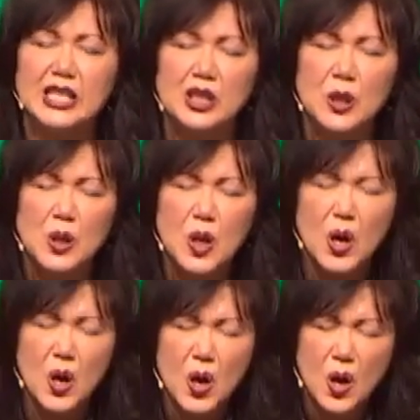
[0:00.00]
as
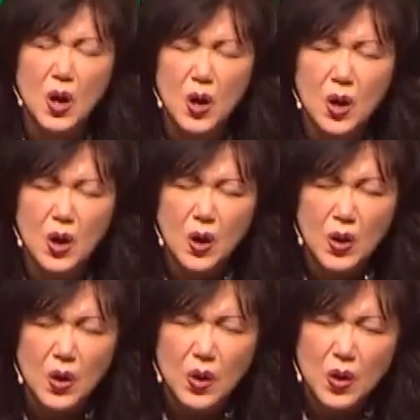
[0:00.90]

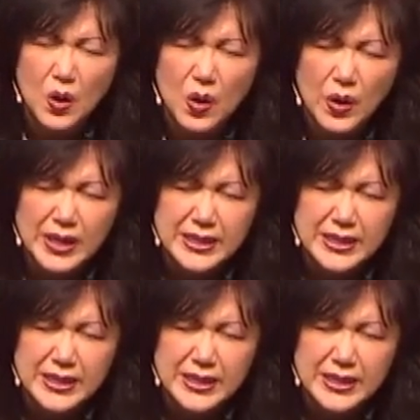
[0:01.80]
low